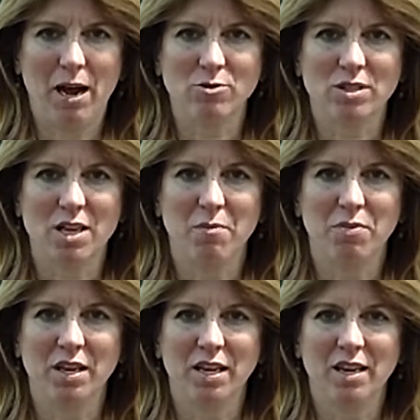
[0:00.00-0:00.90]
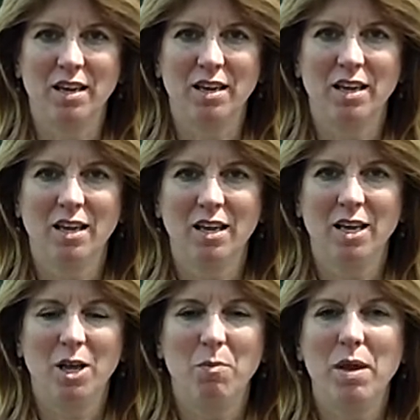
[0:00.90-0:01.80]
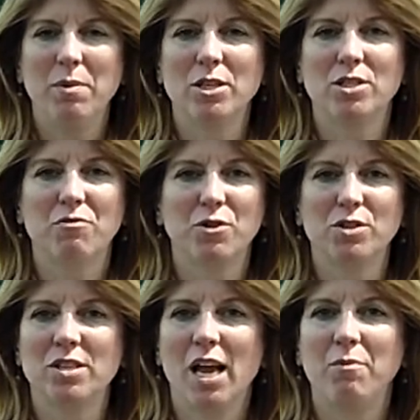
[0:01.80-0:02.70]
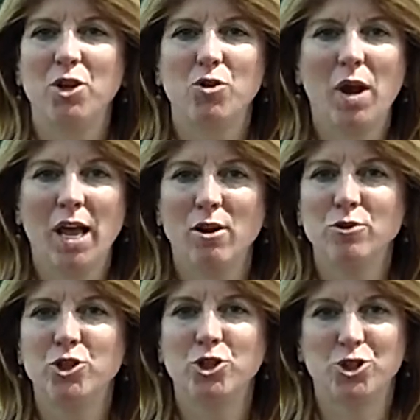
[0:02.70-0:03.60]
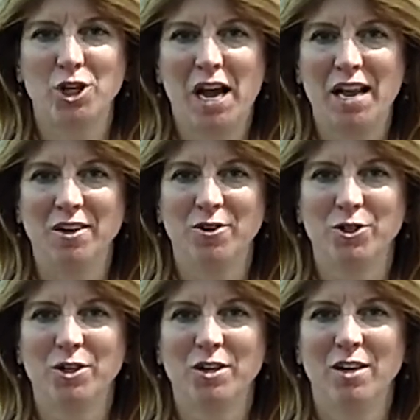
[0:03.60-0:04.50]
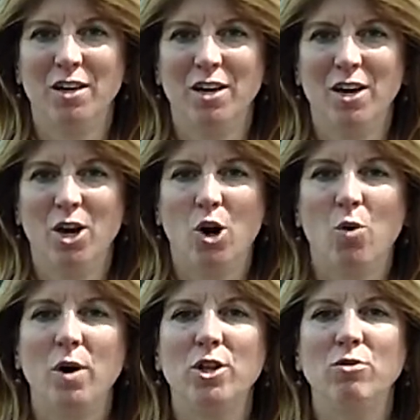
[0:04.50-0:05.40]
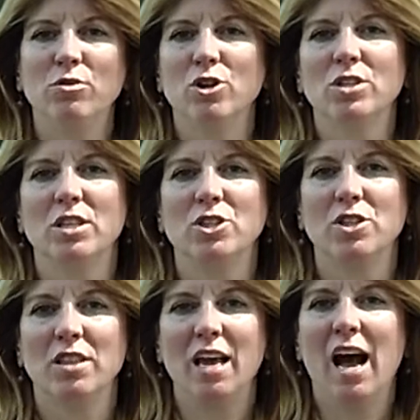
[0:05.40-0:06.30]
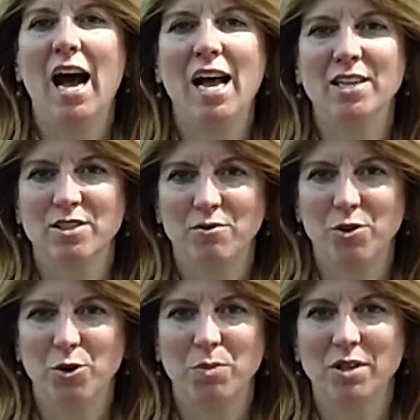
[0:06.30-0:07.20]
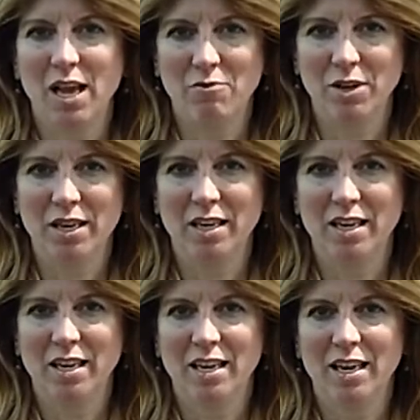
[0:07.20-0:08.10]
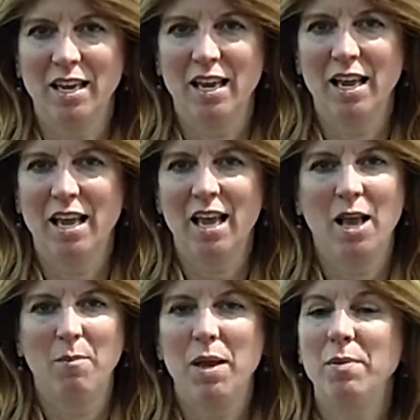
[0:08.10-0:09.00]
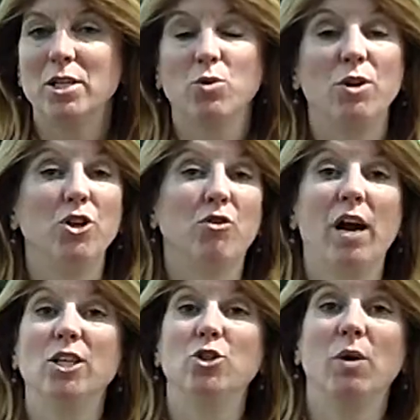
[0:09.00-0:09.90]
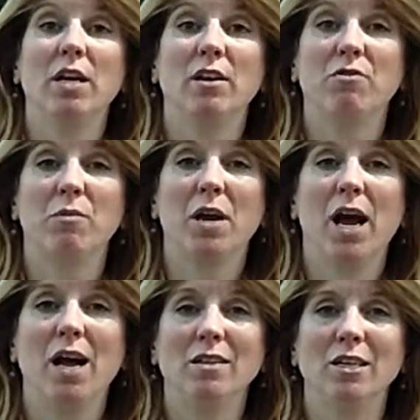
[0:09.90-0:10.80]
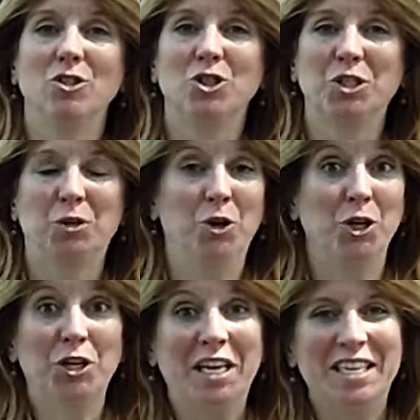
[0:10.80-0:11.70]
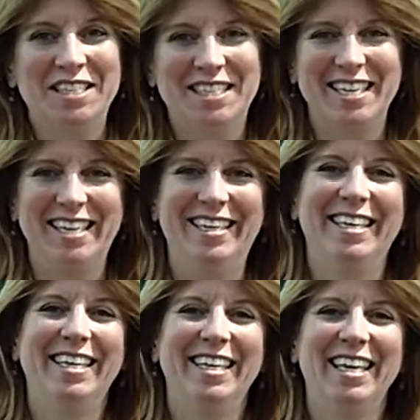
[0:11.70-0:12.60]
about something. Maybe it's the first time that you held your child, or when you looked into the eyes of your beloved. Maybe it's when you graduated from college, or your kids did.